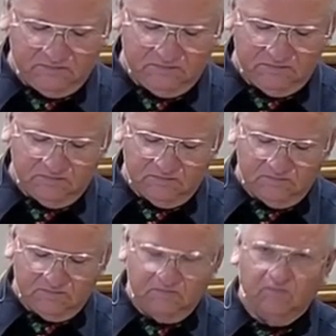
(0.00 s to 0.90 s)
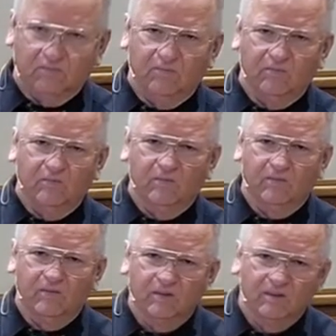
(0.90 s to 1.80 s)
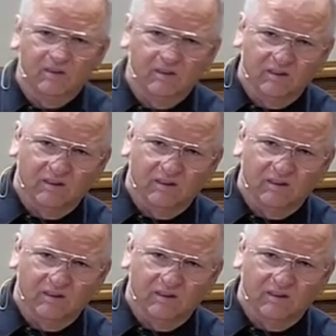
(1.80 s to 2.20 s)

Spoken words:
(no one is talking)